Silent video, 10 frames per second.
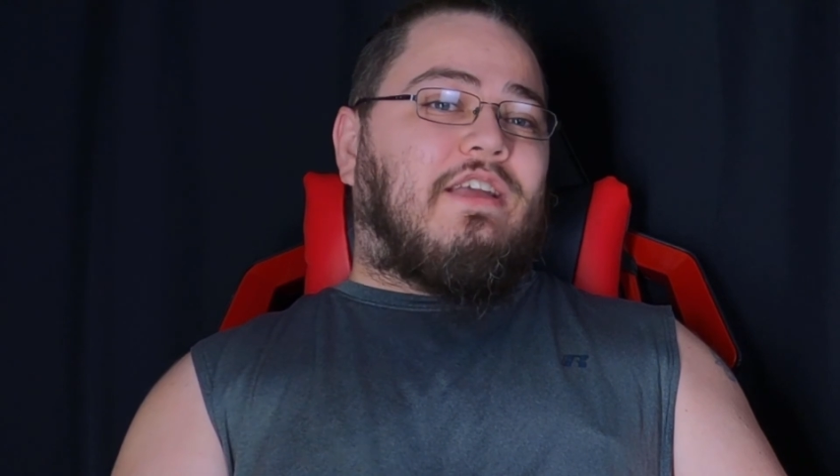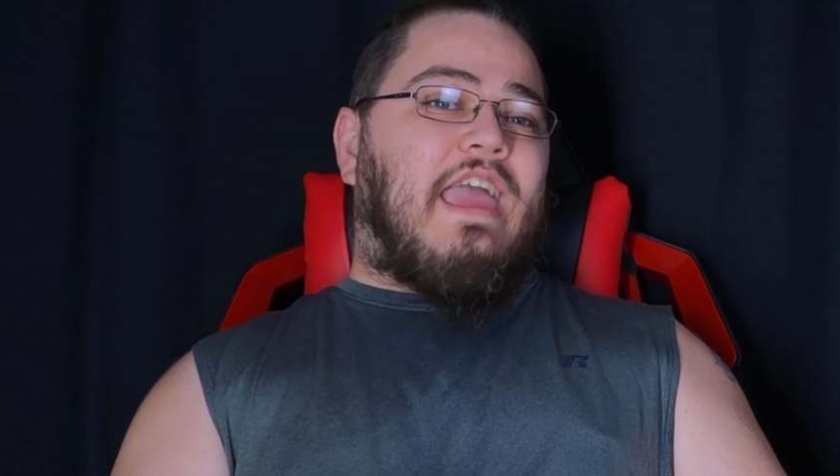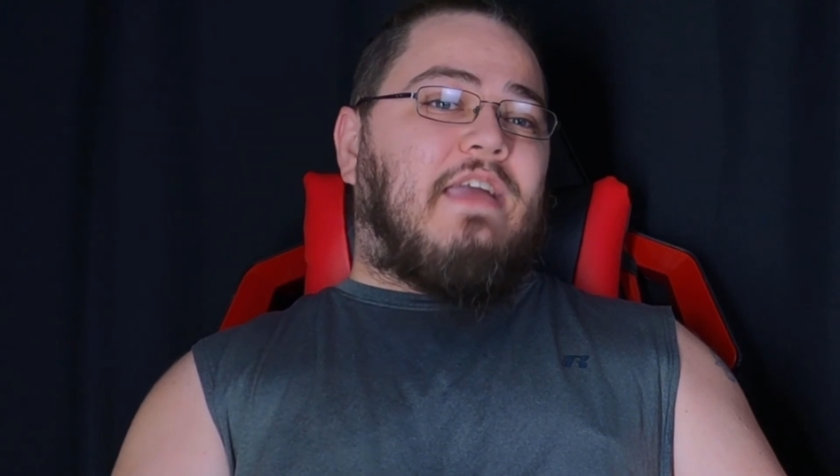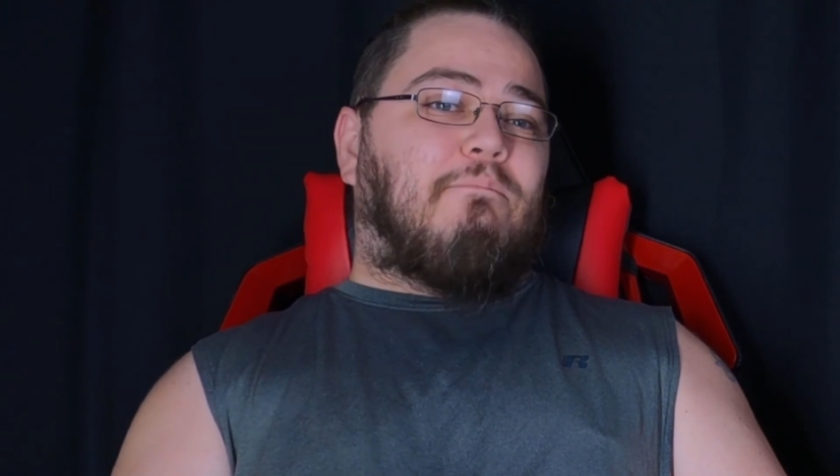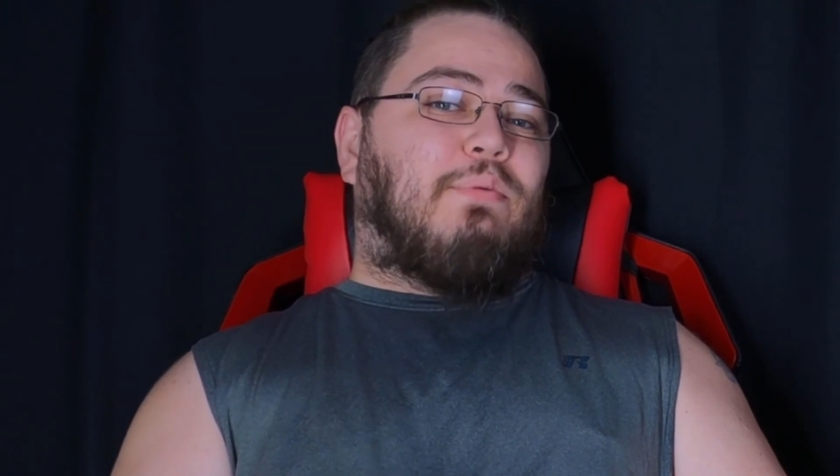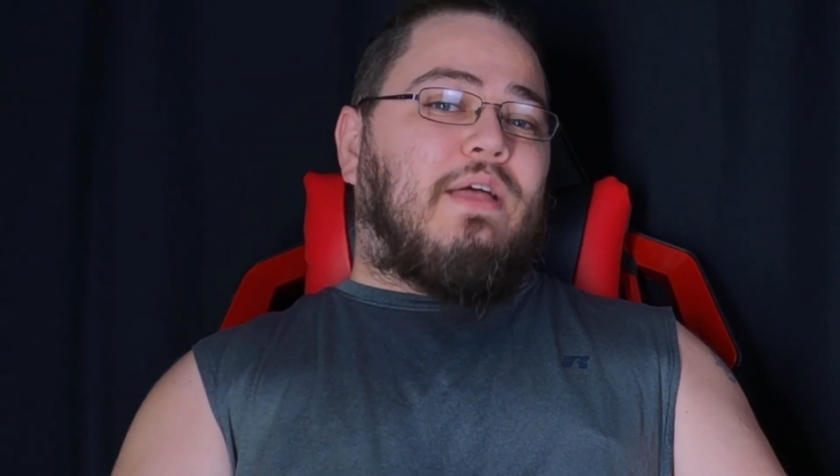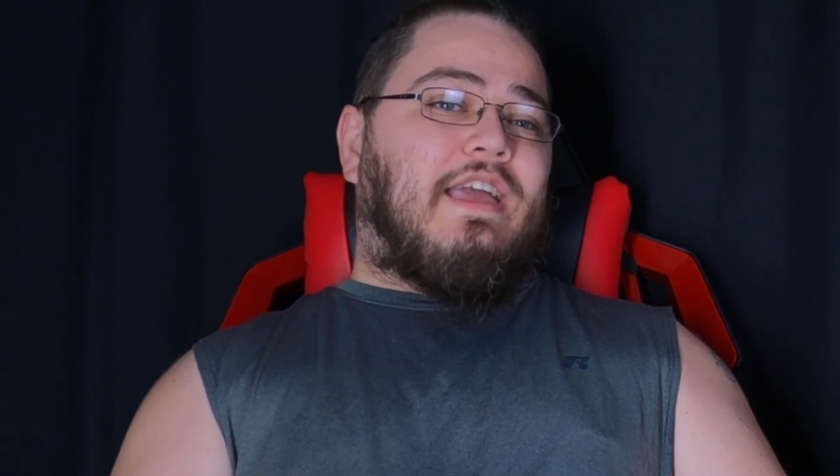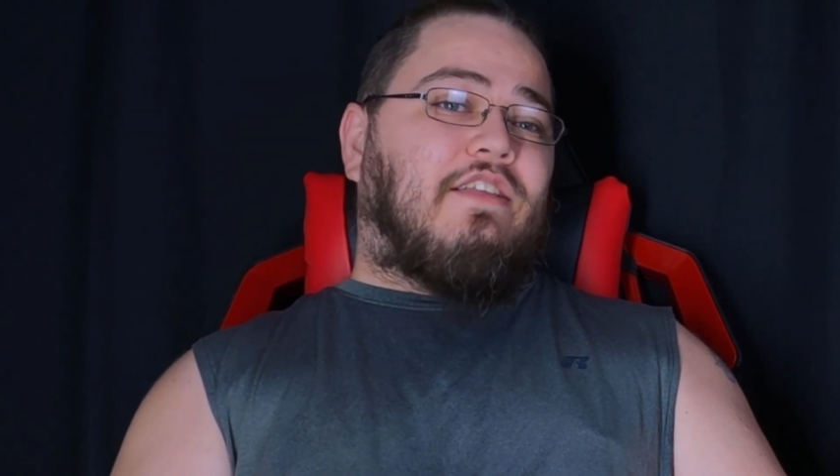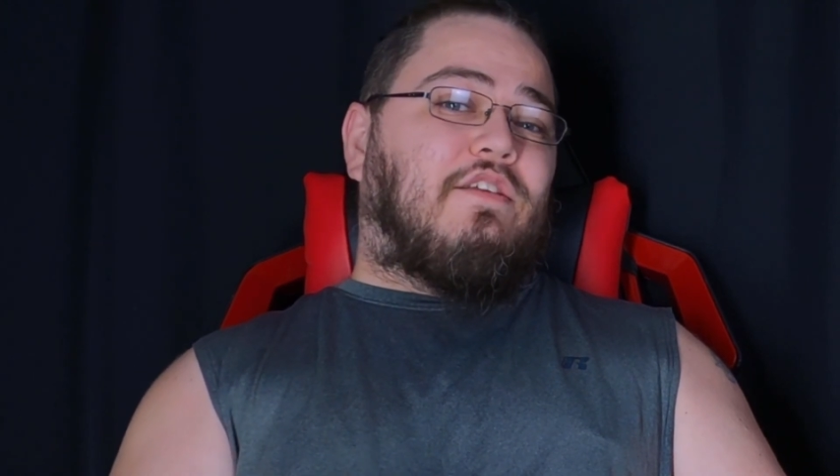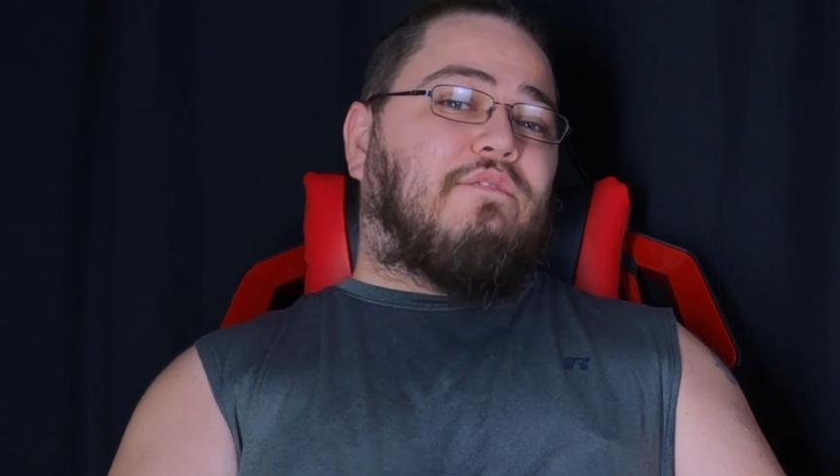
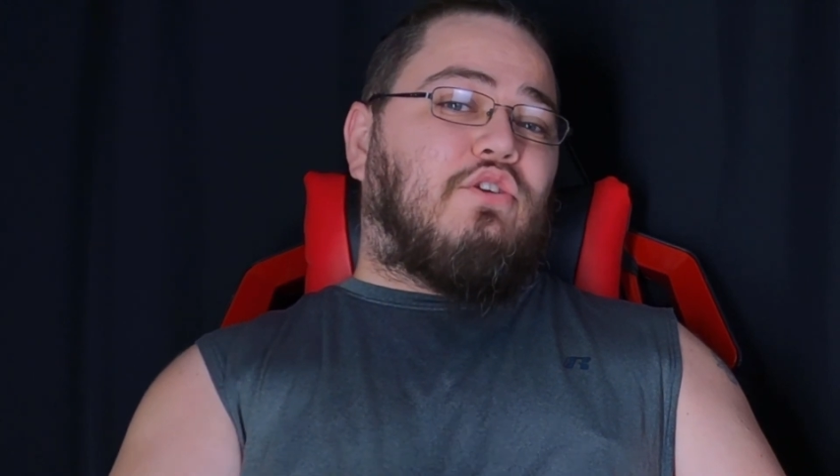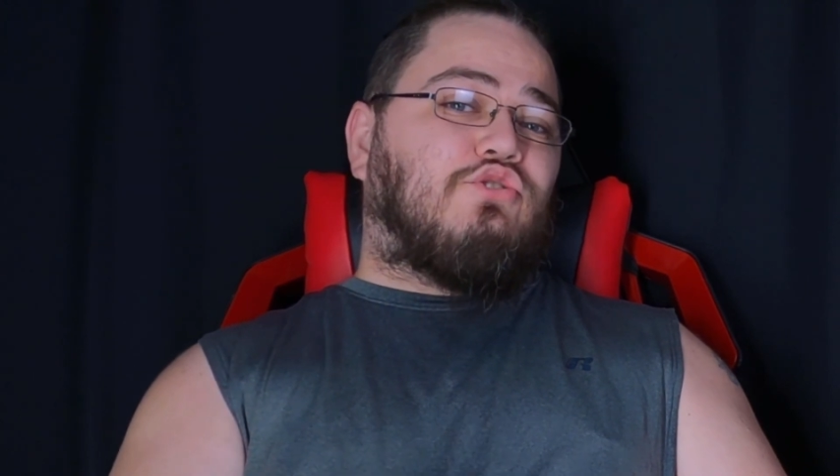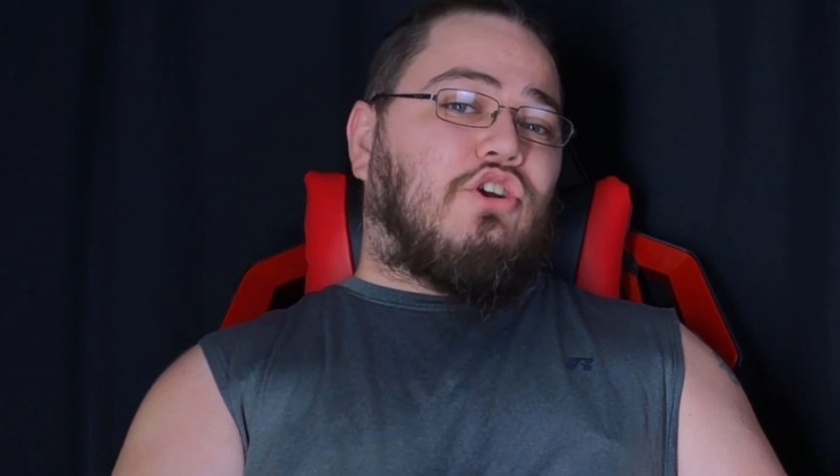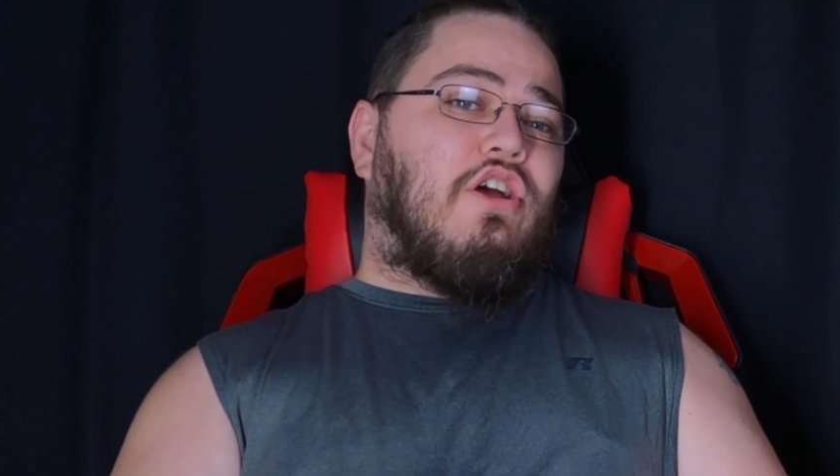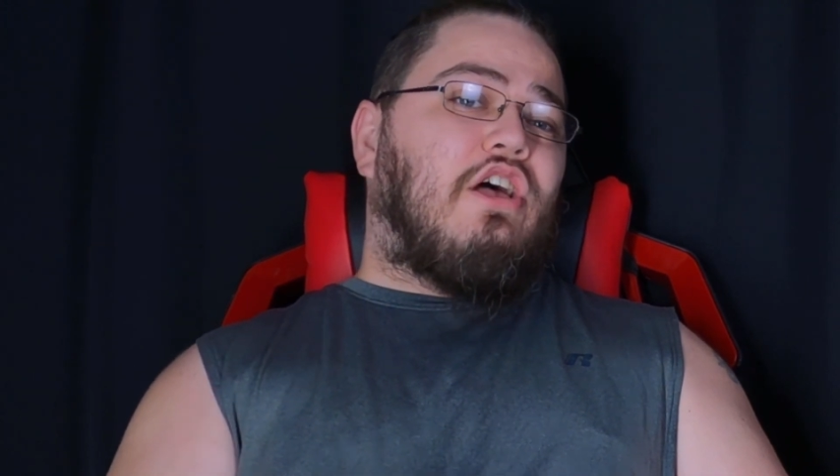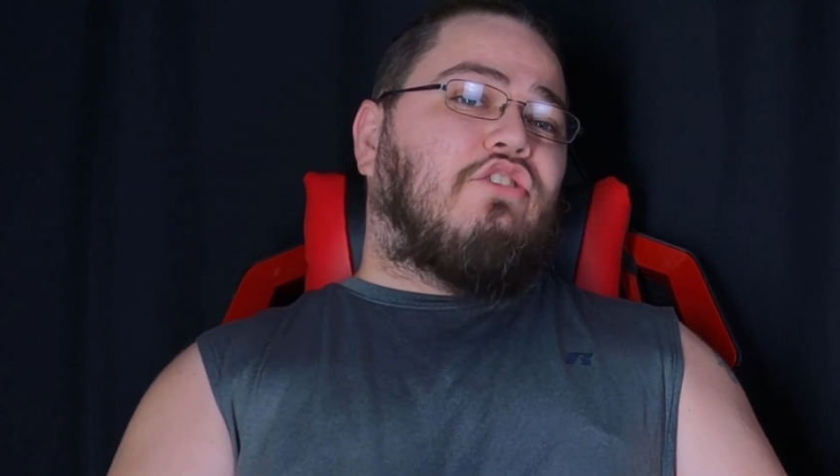gameplay in the future